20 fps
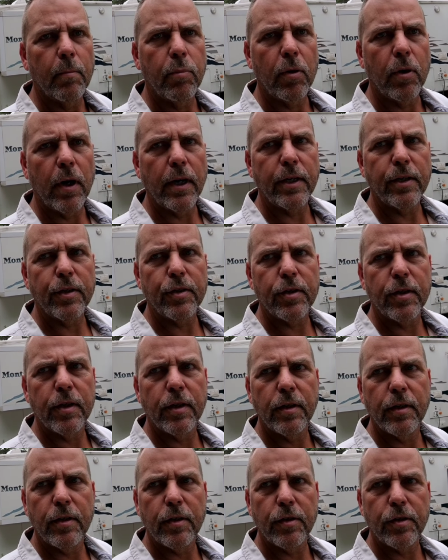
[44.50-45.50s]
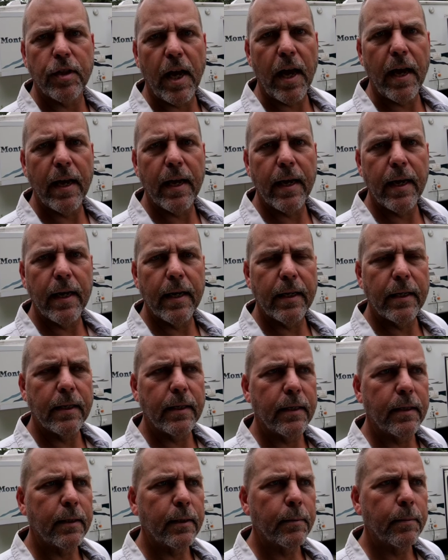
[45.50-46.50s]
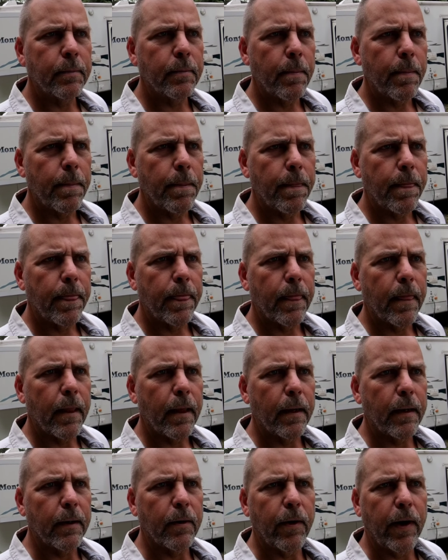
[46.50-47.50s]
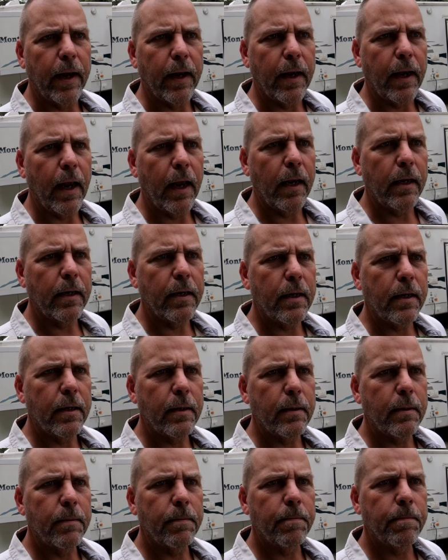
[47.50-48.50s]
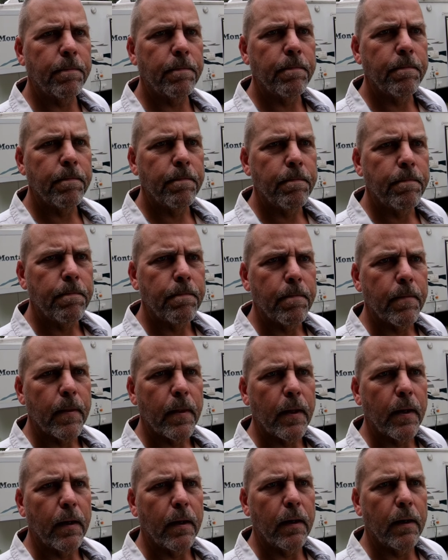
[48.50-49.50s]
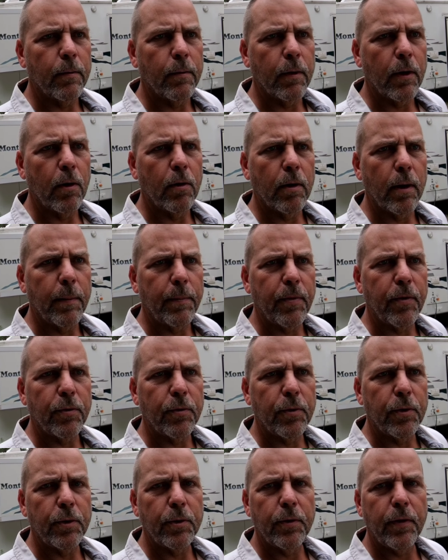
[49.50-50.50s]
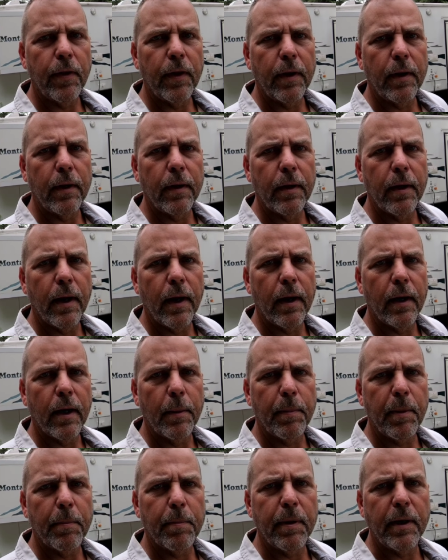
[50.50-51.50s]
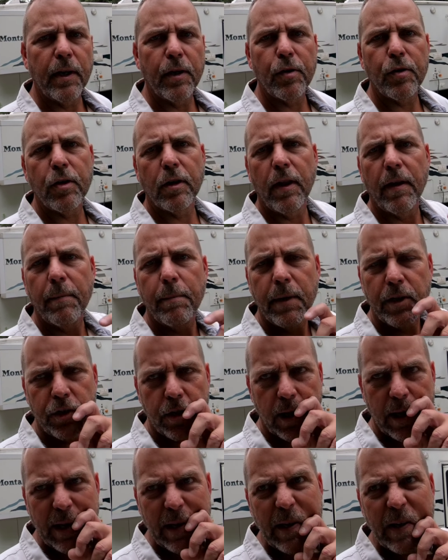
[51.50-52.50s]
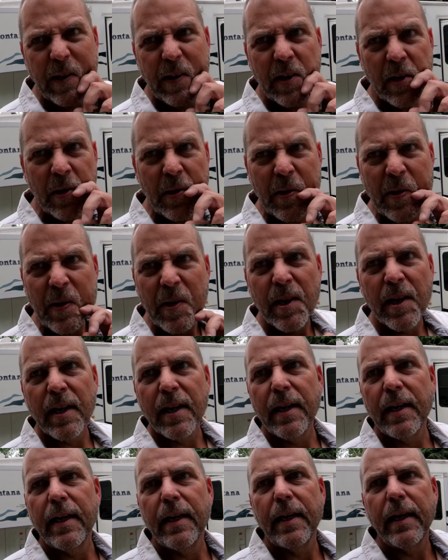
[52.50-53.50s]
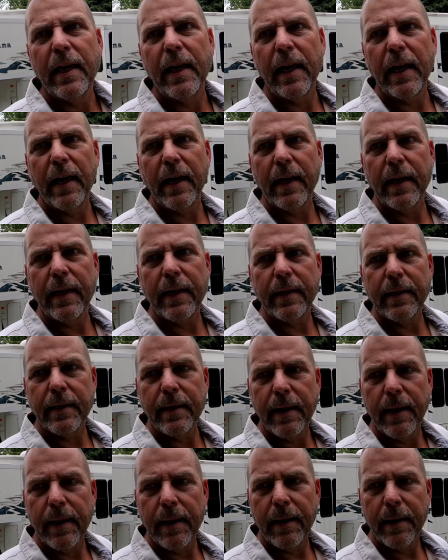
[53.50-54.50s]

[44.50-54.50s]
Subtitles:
Bryce, Zion, Grand Canyon. We're going up through the Upper Peninsula of Michigan, and